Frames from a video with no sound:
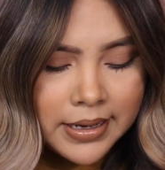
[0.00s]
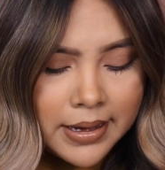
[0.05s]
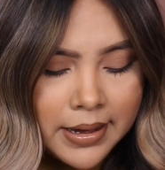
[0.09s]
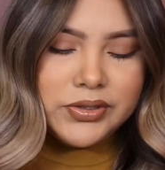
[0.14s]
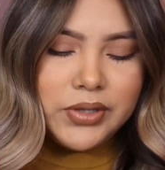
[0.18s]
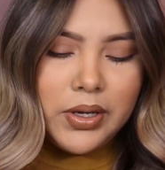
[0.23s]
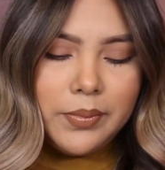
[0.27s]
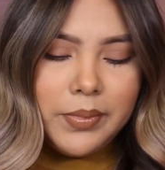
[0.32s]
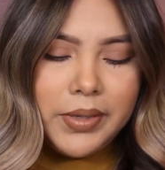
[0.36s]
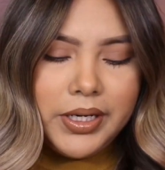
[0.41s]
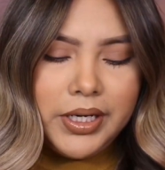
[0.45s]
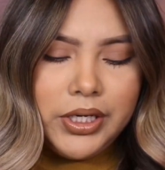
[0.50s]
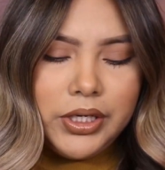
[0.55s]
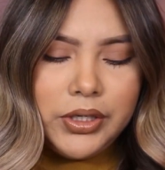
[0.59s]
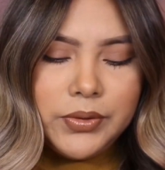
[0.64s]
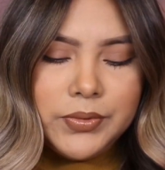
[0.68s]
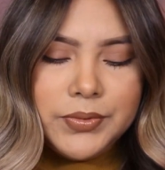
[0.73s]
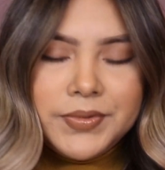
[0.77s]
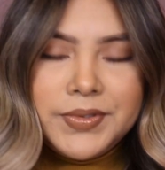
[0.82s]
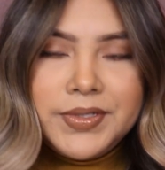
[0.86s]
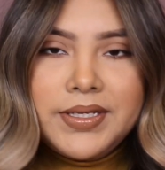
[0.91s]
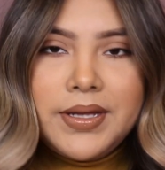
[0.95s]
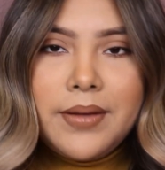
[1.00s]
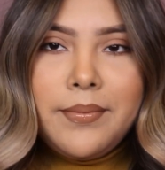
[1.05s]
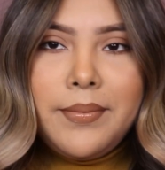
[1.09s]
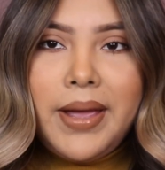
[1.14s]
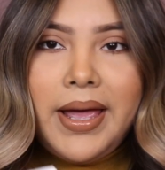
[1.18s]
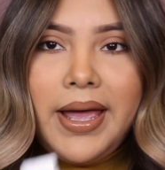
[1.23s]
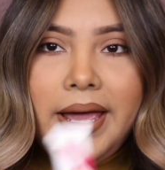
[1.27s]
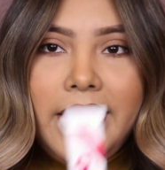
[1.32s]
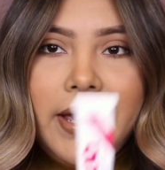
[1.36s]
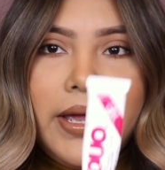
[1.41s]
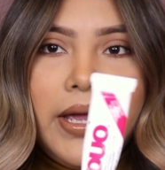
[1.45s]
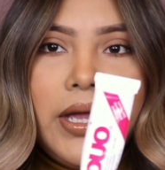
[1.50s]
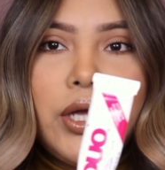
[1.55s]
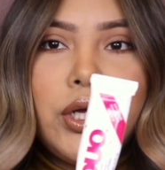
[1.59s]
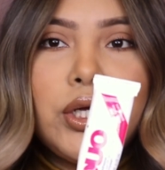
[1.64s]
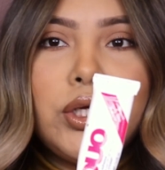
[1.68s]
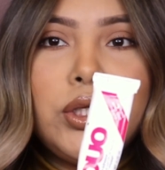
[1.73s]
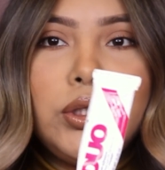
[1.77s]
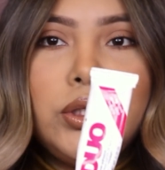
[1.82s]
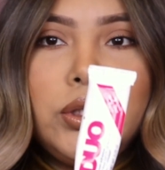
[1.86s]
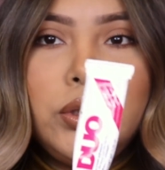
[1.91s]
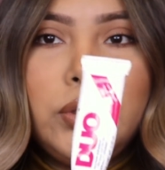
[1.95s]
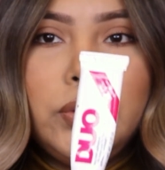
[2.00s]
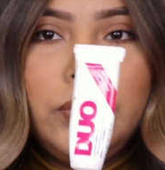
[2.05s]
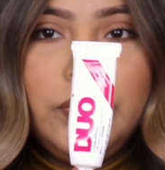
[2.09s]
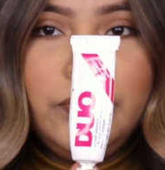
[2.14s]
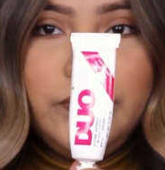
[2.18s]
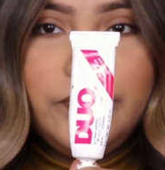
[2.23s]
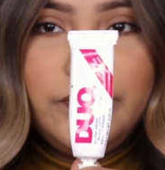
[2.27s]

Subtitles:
So I'm going to use my glue.